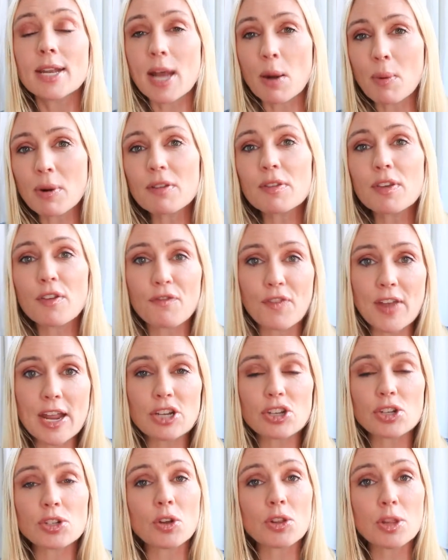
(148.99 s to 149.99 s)
Now, one of the
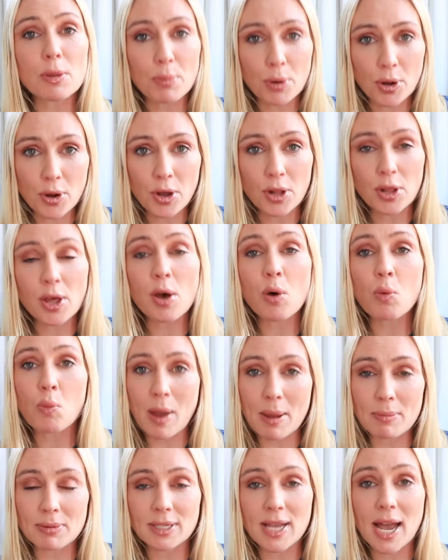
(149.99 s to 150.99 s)
features on the Perla
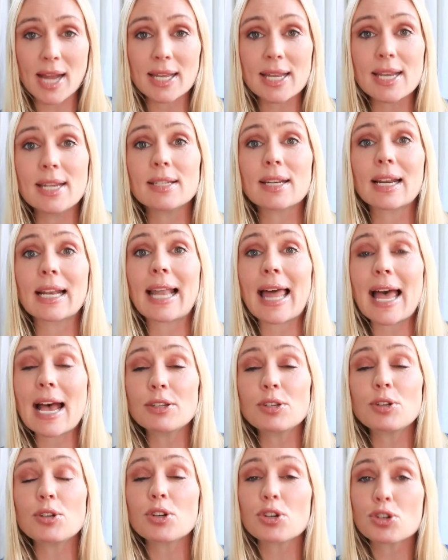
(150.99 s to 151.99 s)
website is it
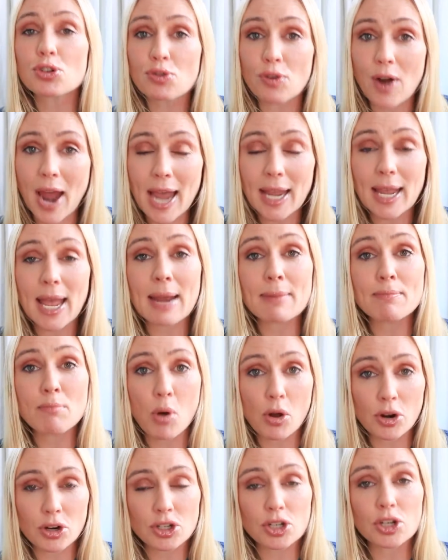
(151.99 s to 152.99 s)
allows you to track
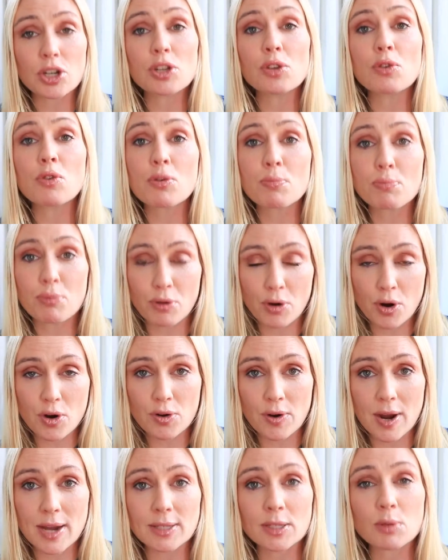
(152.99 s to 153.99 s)
and monitor your
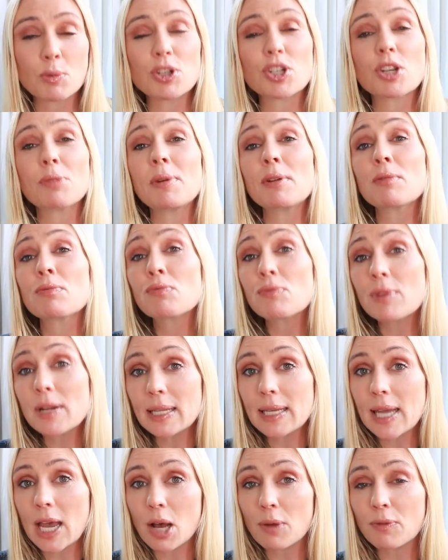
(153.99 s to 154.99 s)
progress, which can be
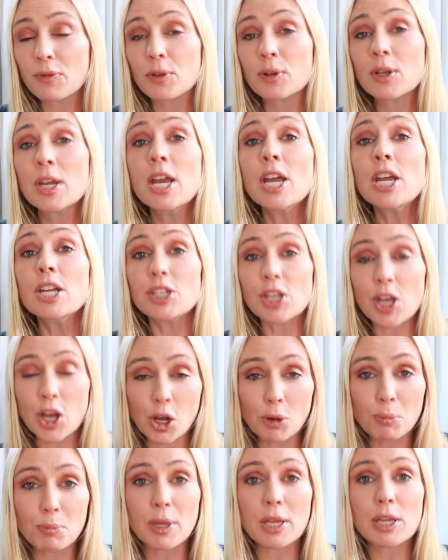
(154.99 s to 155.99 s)
really helpful to
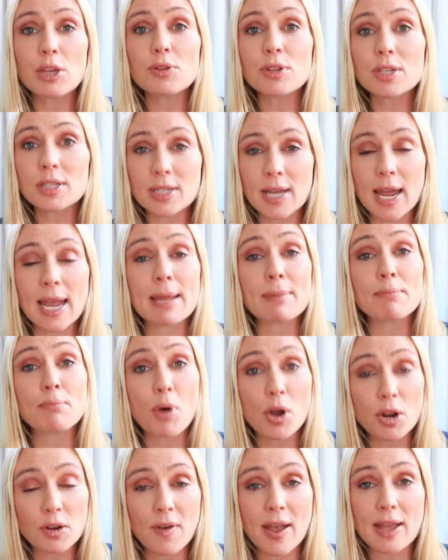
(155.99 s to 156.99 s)
helping you stay
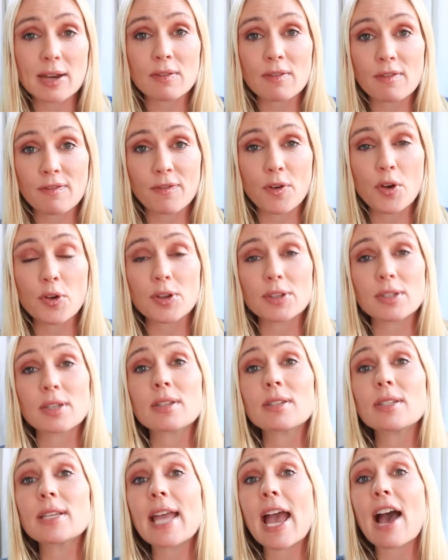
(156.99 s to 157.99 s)
motivated and focused
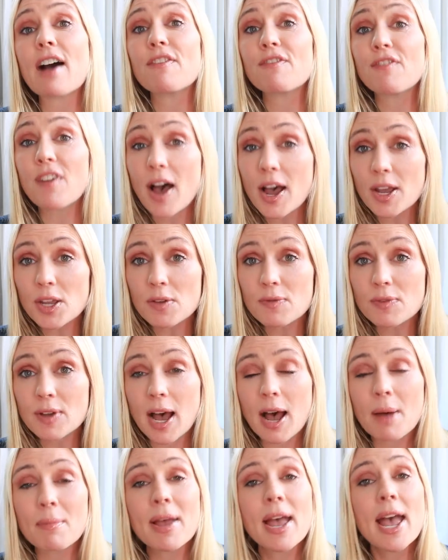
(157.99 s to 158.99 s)
and see how far you've
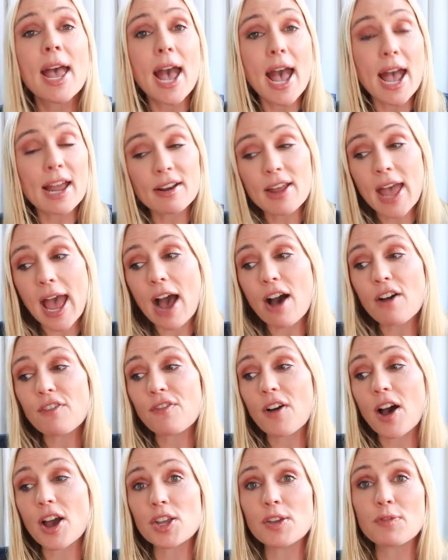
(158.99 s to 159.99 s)
come and how
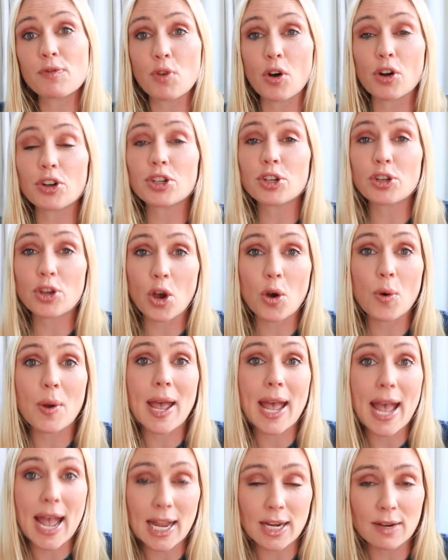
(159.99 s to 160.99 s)
far you've got to go
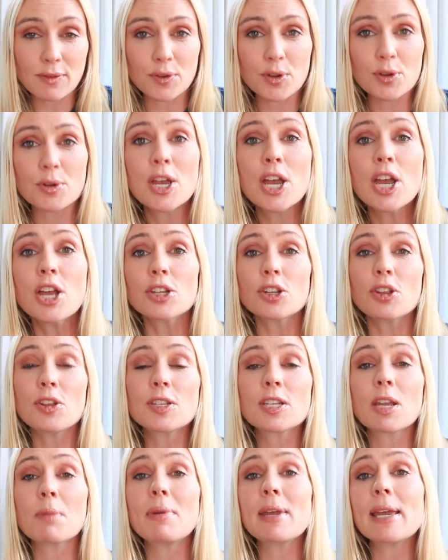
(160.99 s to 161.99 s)
ahead of you. So
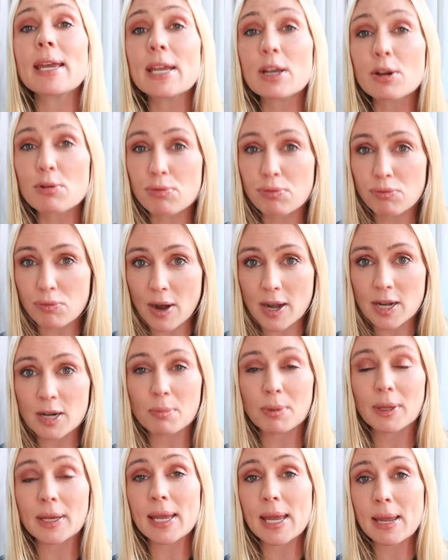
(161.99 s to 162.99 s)
this can be an
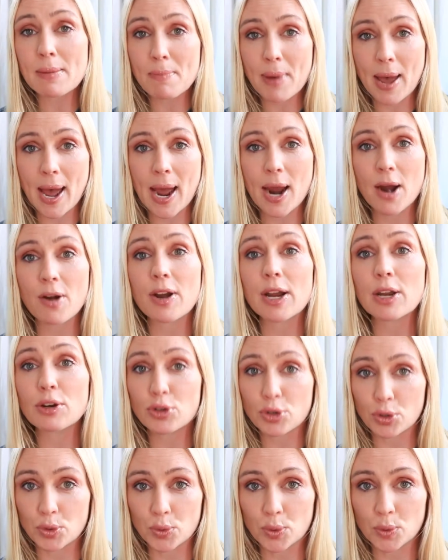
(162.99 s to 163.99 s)
incredibly
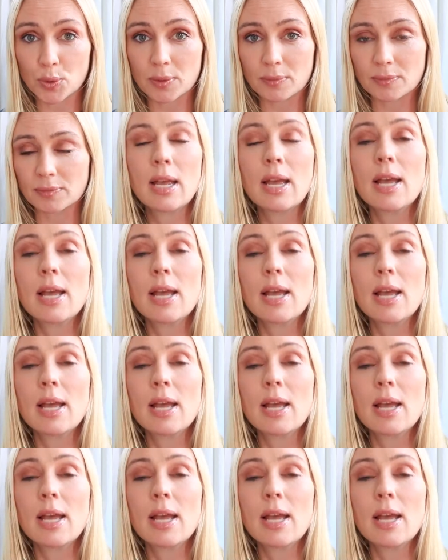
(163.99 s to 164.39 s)
empowering tool.